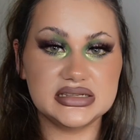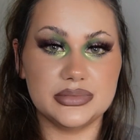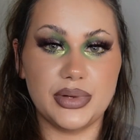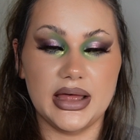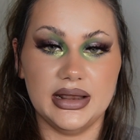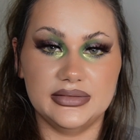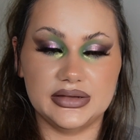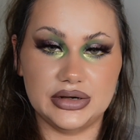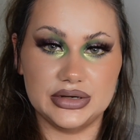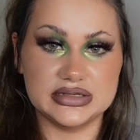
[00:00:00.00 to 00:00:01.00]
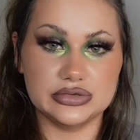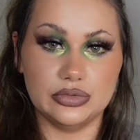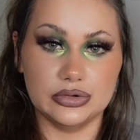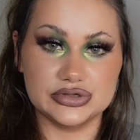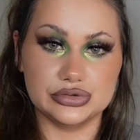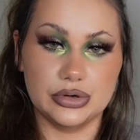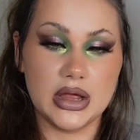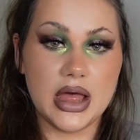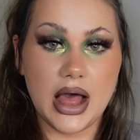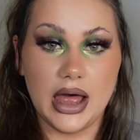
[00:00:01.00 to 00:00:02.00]
the palette, there is also
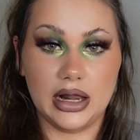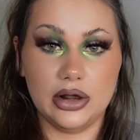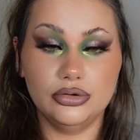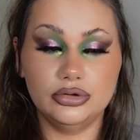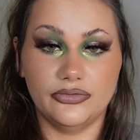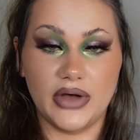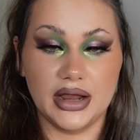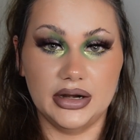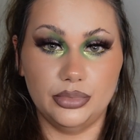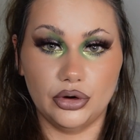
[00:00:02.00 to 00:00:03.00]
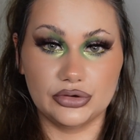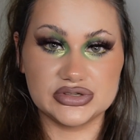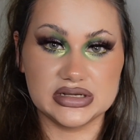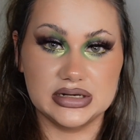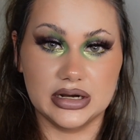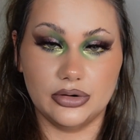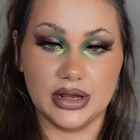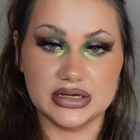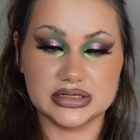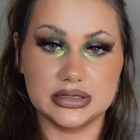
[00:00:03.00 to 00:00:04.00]
a lot of other products in the
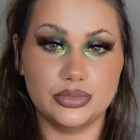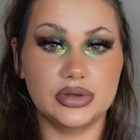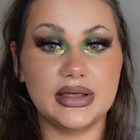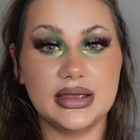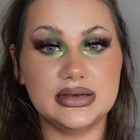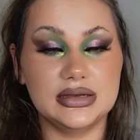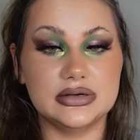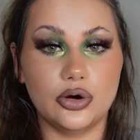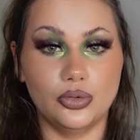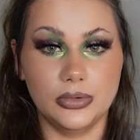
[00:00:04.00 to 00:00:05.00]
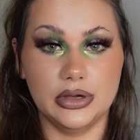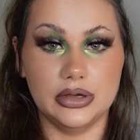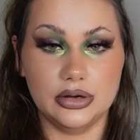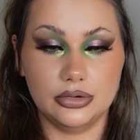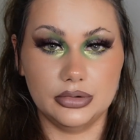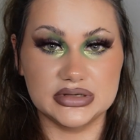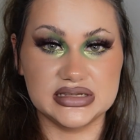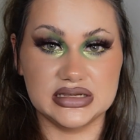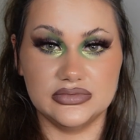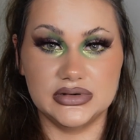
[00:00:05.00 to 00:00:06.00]
collection, but I did only
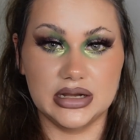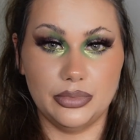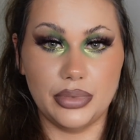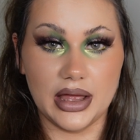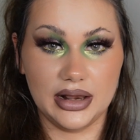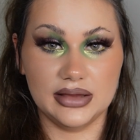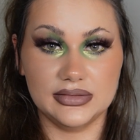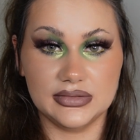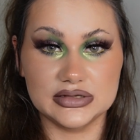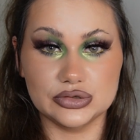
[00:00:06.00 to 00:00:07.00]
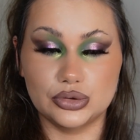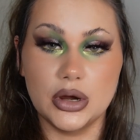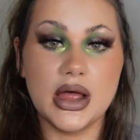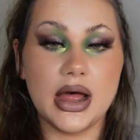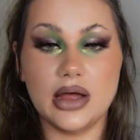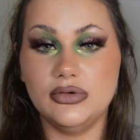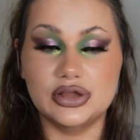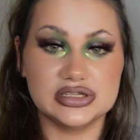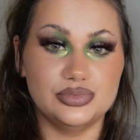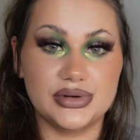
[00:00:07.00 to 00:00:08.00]
receive the palette. So I will
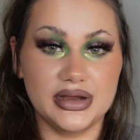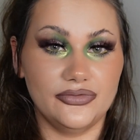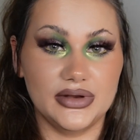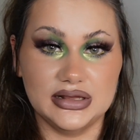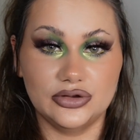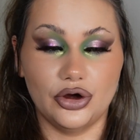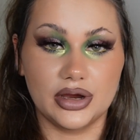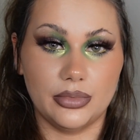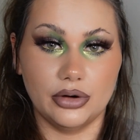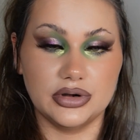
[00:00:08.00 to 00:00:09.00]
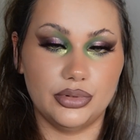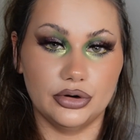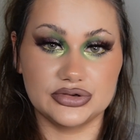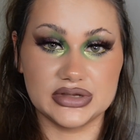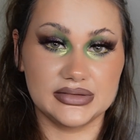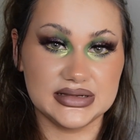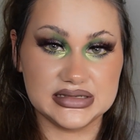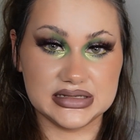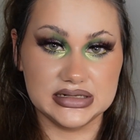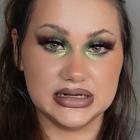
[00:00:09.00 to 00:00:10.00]
just briefly talk about the products that
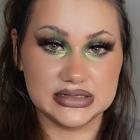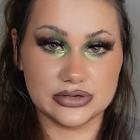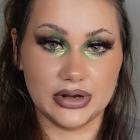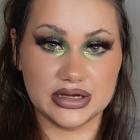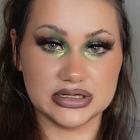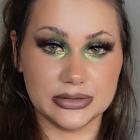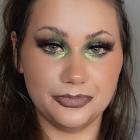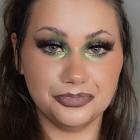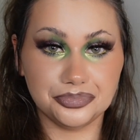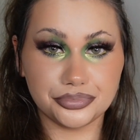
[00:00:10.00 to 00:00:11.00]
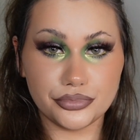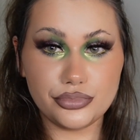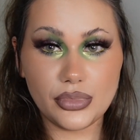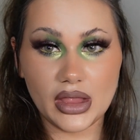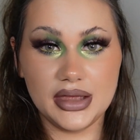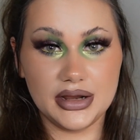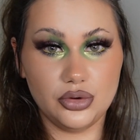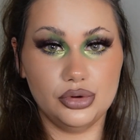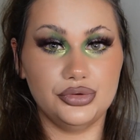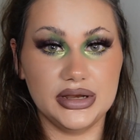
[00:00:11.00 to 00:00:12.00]
is in this collection. And I
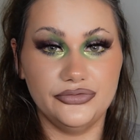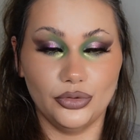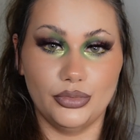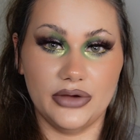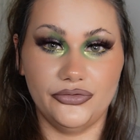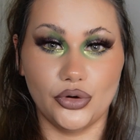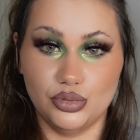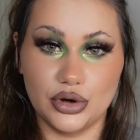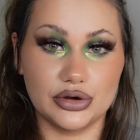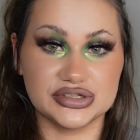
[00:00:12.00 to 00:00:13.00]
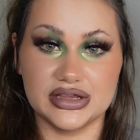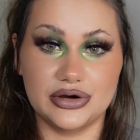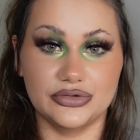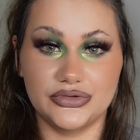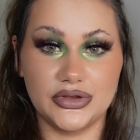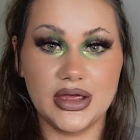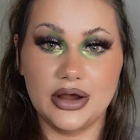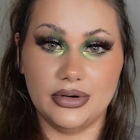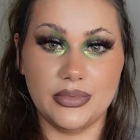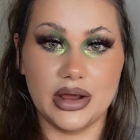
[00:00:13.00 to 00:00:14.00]
will read from my phone because I can't
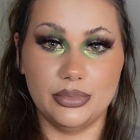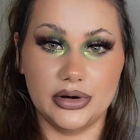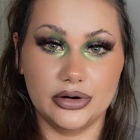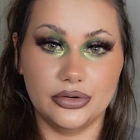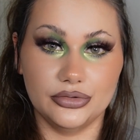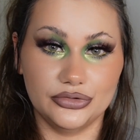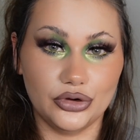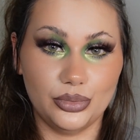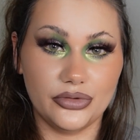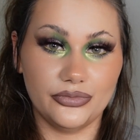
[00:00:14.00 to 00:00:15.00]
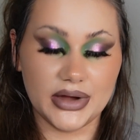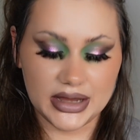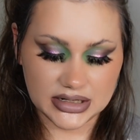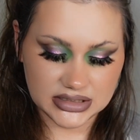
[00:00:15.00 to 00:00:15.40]
remember on top of my head.